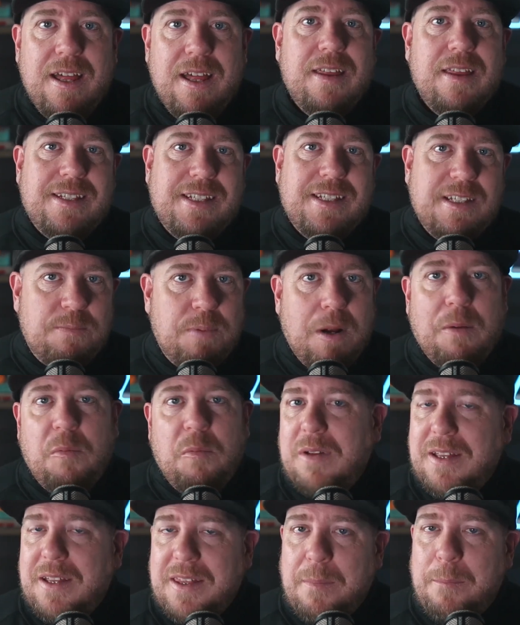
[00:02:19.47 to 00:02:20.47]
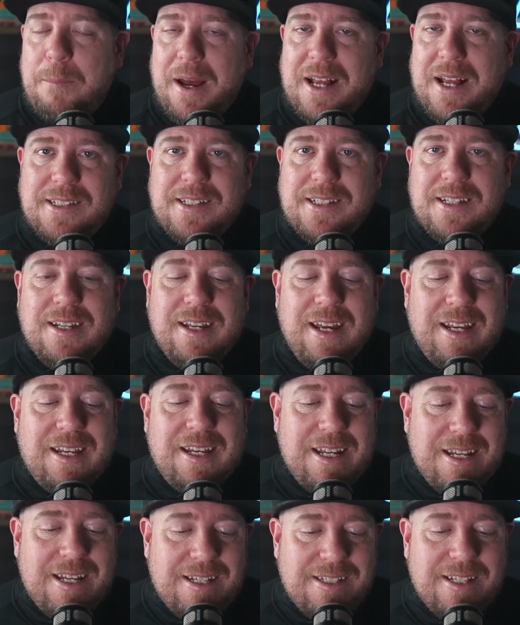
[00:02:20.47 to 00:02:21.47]
this is probably the best and
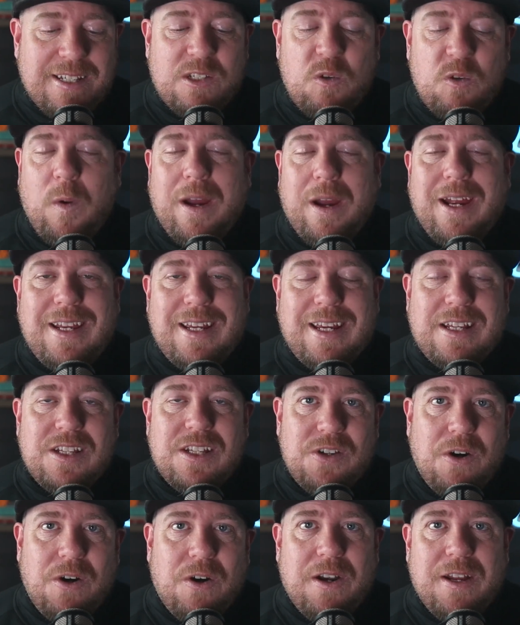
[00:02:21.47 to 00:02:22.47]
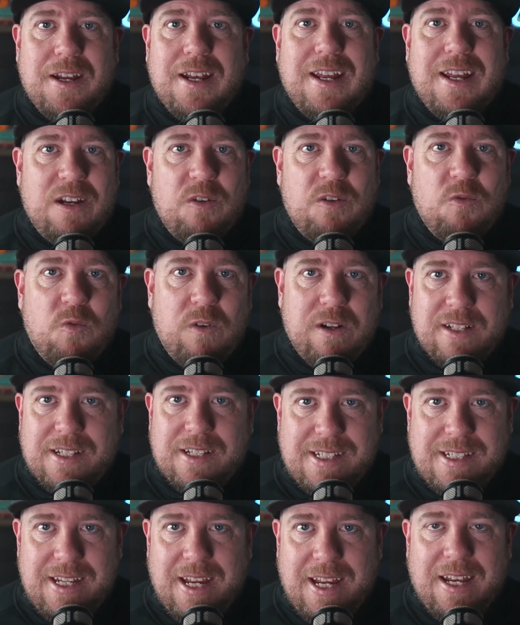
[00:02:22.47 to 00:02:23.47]
easiest way to get started in real
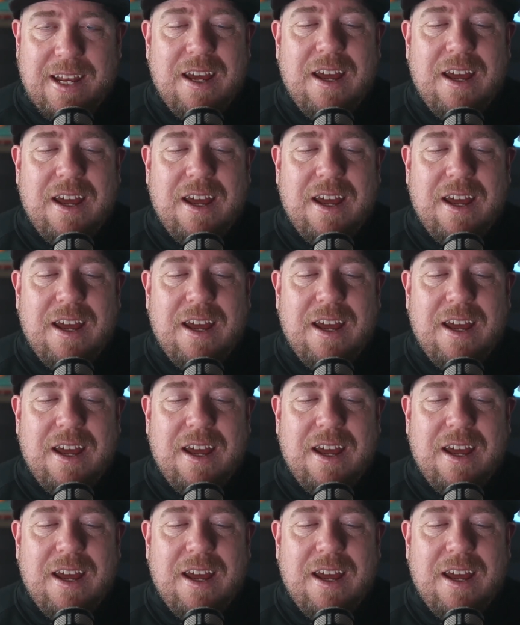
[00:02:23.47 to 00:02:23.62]
estate.